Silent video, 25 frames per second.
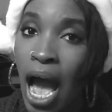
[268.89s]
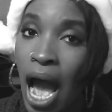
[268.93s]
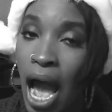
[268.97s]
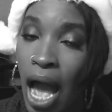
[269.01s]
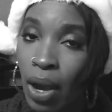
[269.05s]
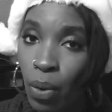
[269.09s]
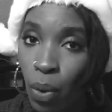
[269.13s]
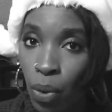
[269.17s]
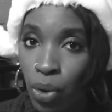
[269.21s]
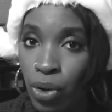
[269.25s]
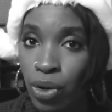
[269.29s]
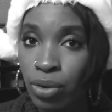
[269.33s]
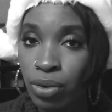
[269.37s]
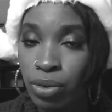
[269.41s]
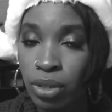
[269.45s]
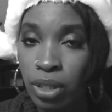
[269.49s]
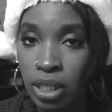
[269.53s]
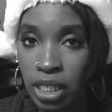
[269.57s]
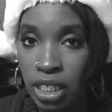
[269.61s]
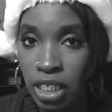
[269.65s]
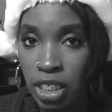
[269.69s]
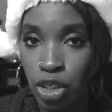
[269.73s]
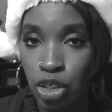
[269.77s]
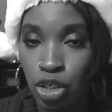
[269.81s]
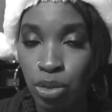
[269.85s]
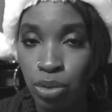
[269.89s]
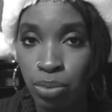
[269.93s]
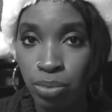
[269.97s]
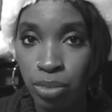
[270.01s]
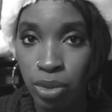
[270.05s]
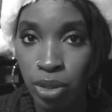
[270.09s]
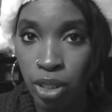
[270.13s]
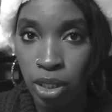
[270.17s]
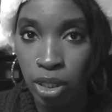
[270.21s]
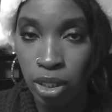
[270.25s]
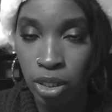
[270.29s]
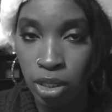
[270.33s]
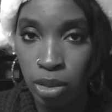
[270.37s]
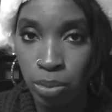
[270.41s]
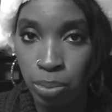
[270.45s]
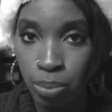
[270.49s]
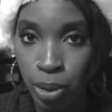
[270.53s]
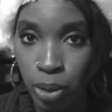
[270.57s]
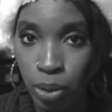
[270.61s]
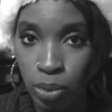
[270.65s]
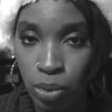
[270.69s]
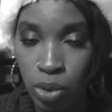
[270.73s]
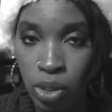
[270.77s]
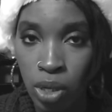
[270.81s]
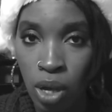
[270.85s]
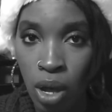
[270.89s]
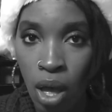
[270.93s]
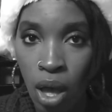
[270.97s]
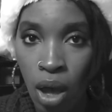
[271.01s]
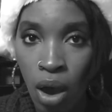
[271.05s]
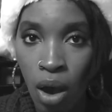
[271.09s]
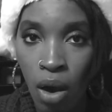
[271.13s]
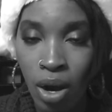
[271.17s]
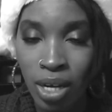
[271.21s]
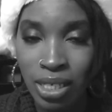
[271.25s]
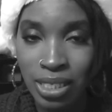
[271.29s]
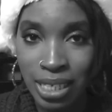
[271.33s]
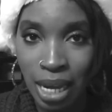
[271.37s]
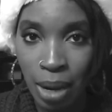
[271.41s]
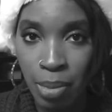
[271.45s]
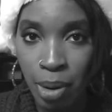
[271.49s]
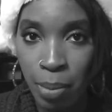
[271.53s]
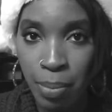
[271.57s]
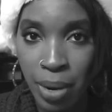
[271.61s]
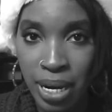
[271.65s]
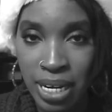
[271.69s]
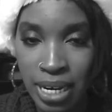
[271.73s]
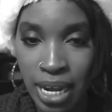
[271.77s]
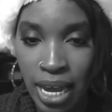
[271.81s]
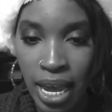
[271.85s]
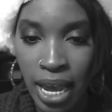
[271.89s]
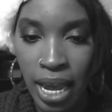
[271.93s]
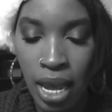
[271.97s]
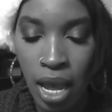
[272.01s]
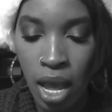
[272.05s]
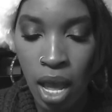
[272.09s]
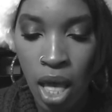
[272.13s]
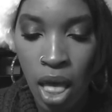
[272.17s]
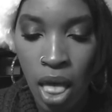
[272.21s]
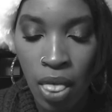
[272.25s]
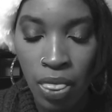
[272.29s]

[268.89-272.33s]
I ordered these, these boots on Cyber Monday.